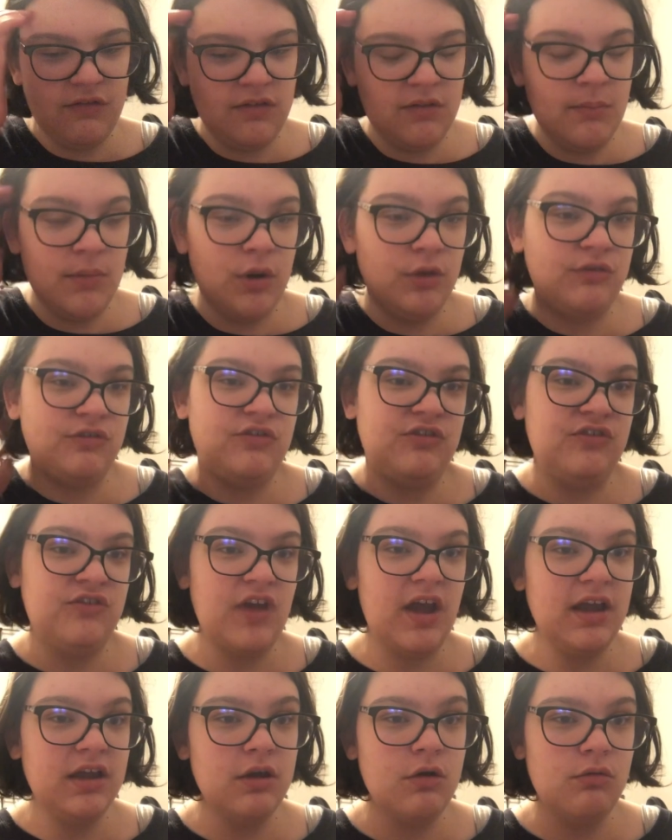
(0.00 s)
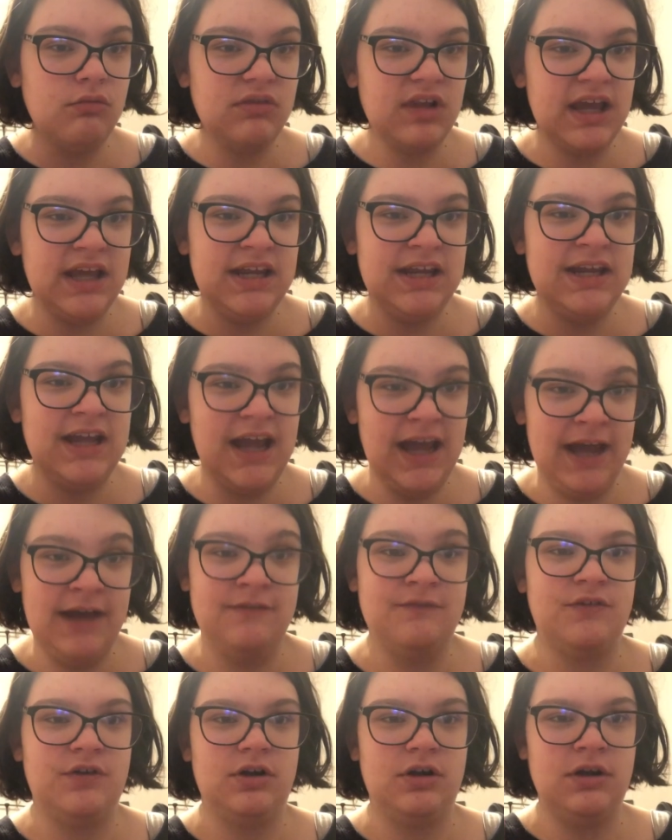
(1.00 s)
the most psycho lady
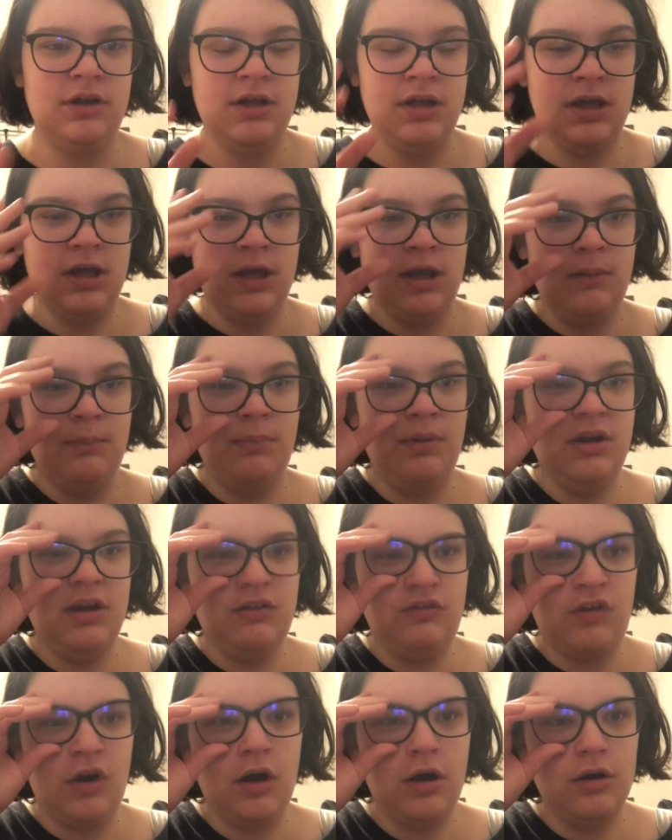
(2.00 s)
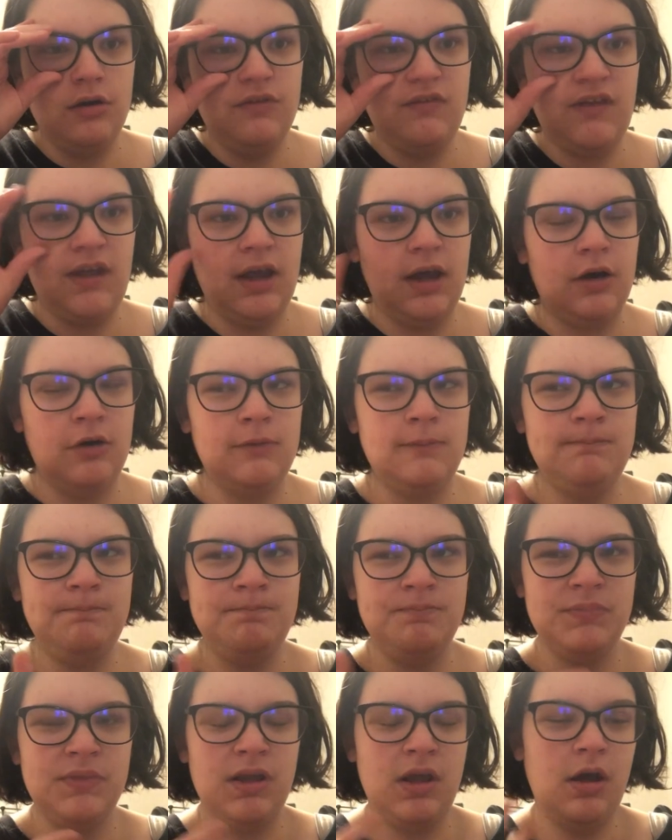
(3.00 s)
ever. But it turns out
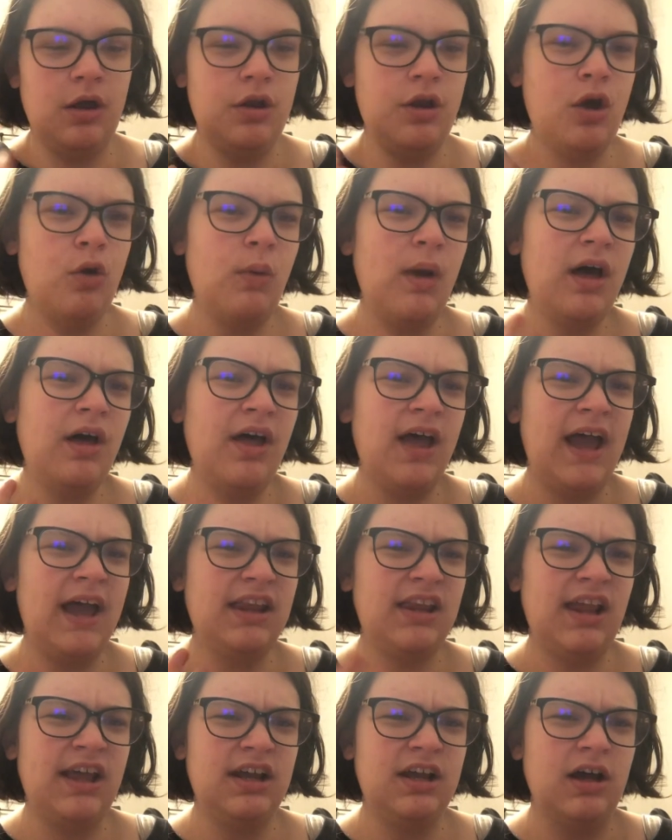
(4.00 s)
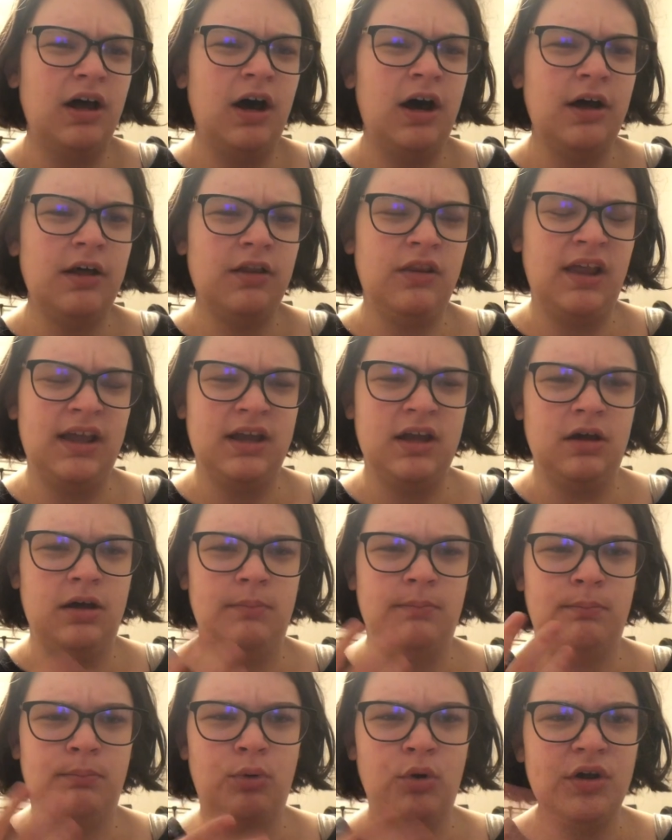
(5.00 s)
Noelle had like
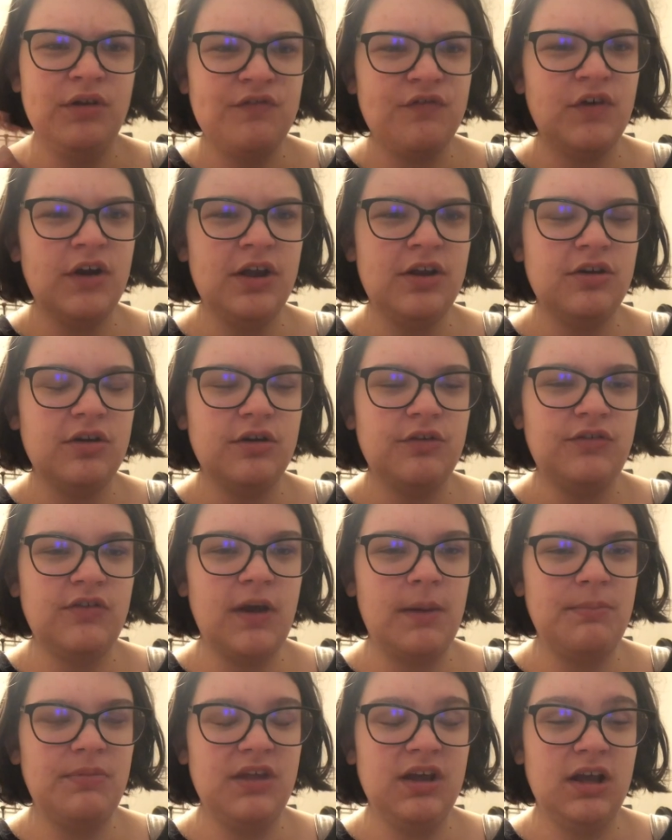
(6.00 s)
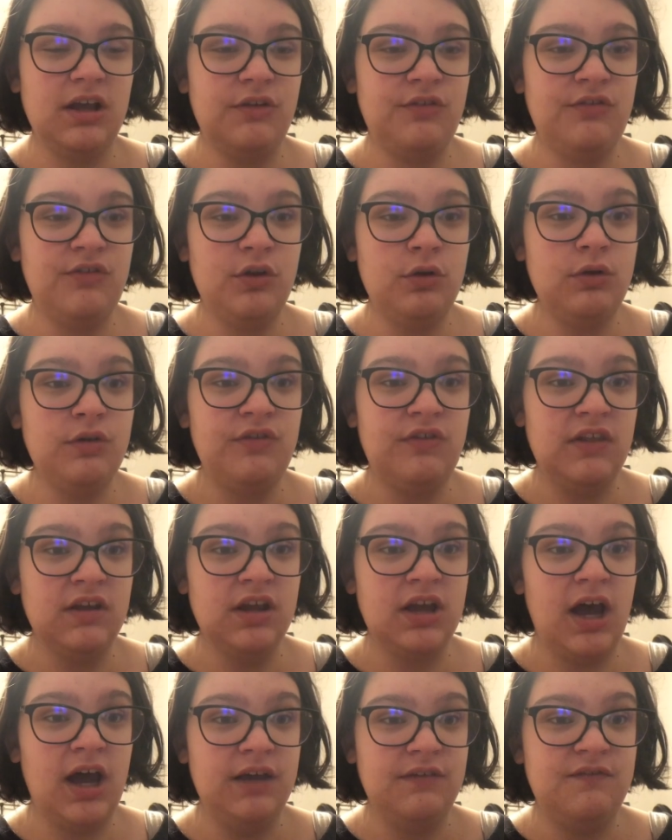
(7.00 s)
a boyfriend or something. As soon as the
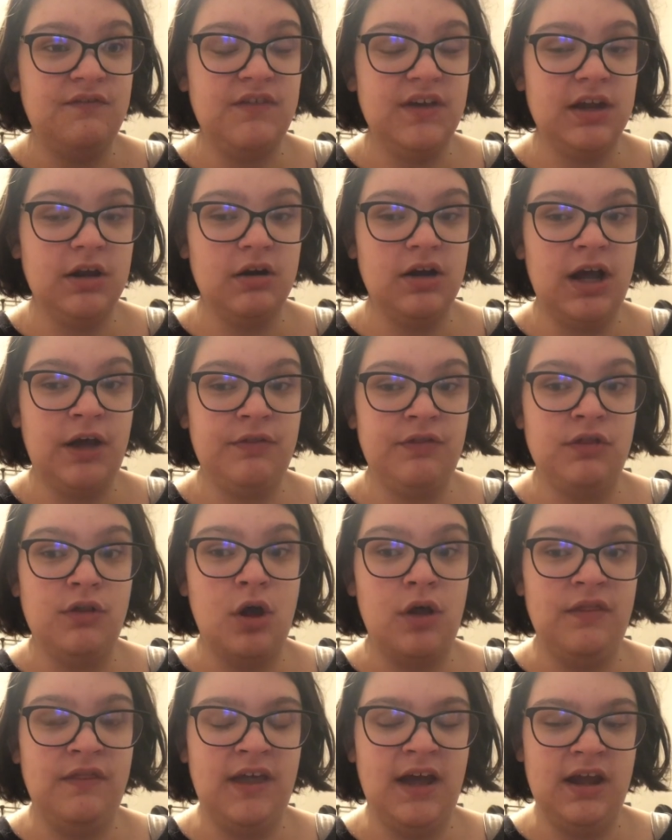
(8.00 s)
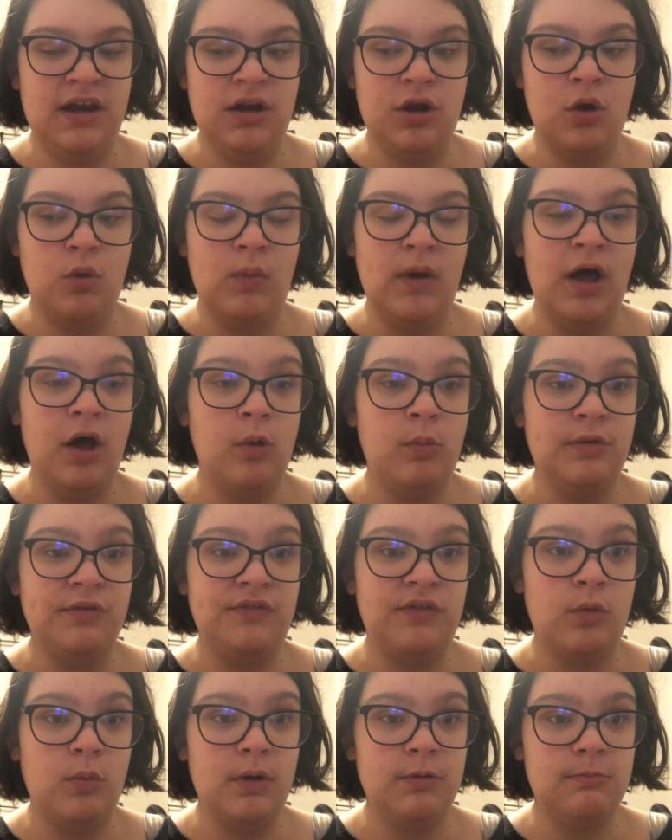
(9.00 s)
guy figured out that Noelle was
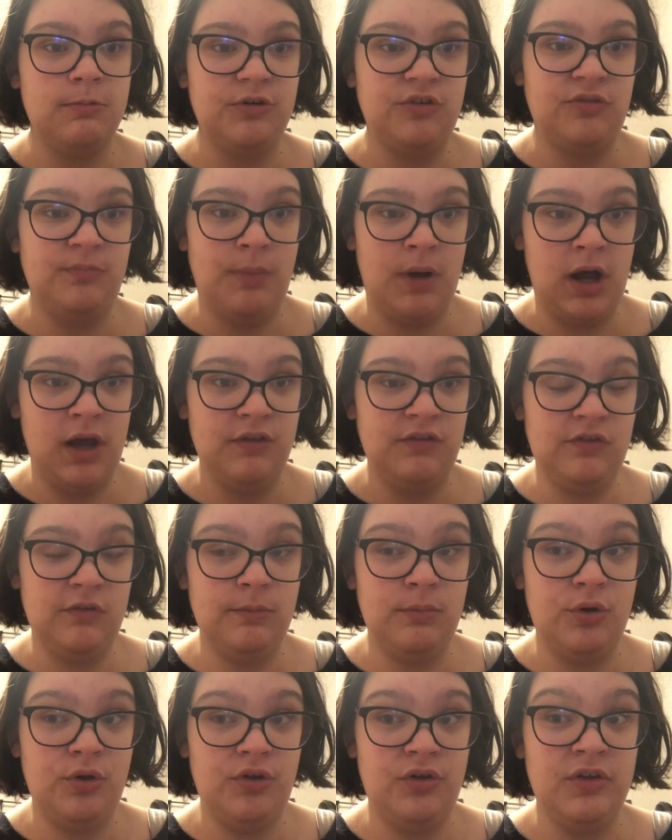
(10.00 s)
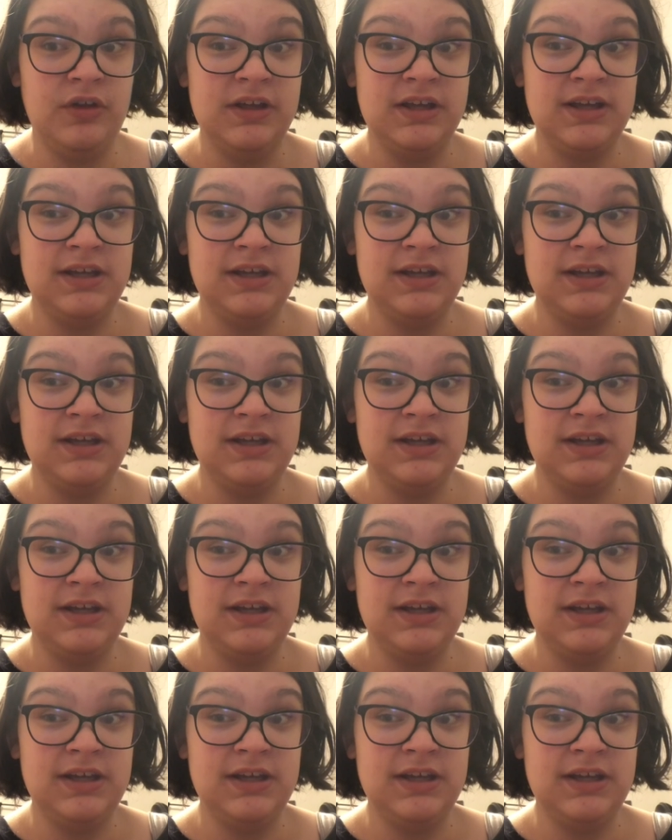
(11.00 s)
the one responsible,